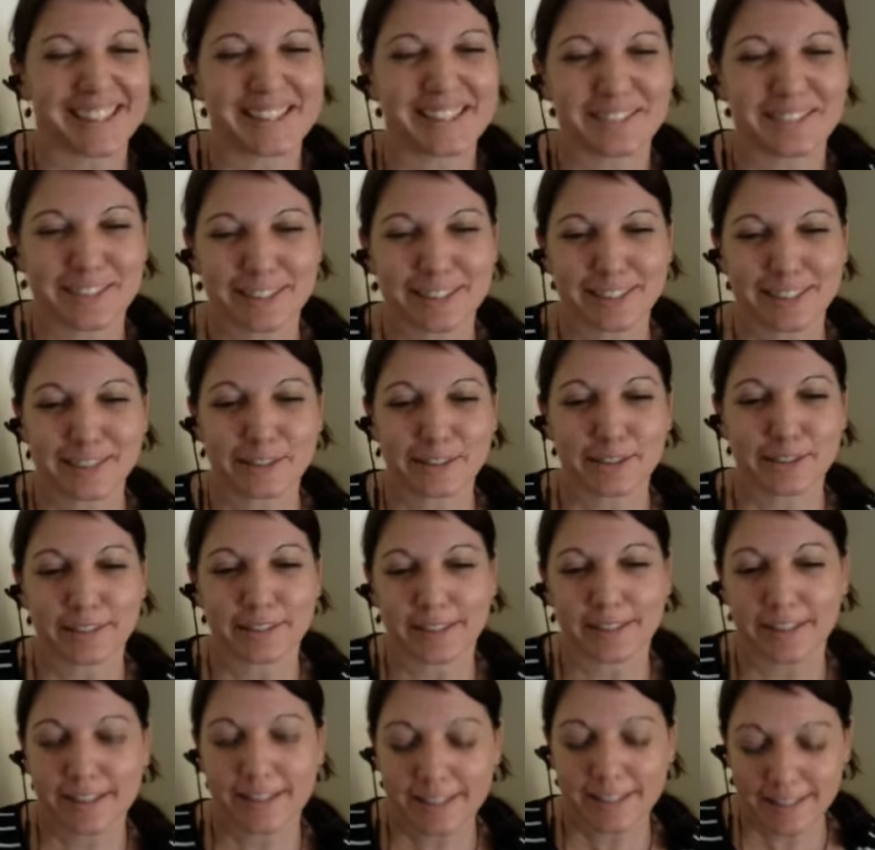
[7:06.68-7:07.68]
really good.
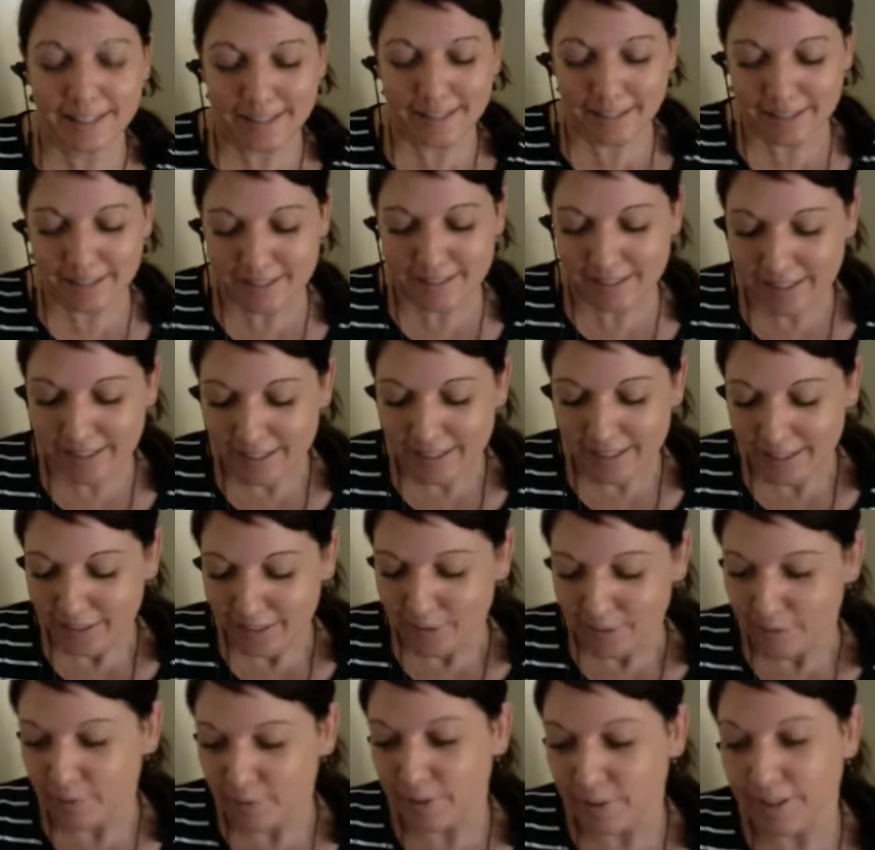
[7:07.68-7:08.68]
And I think that's
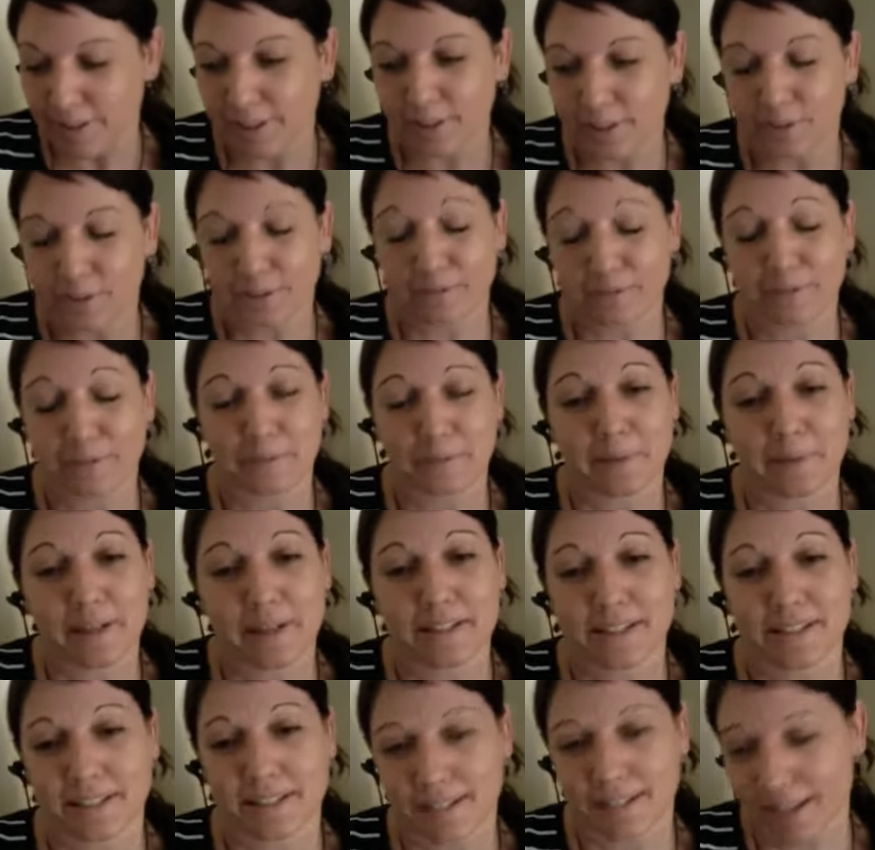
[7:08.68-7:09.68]
really good
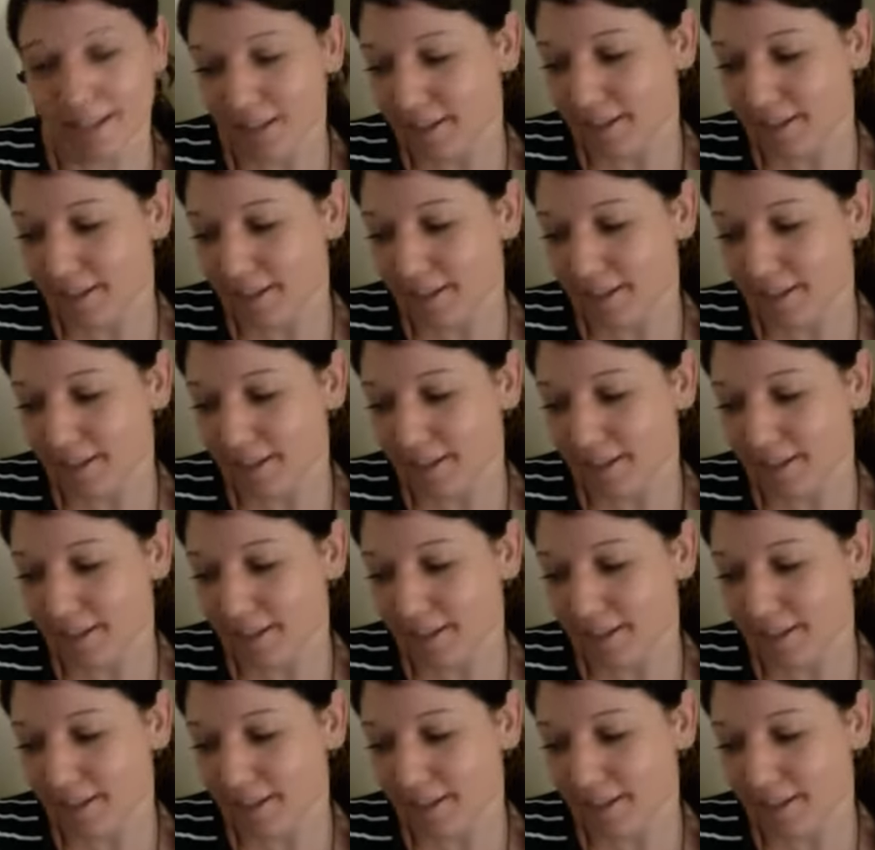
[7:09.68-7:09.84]
information there,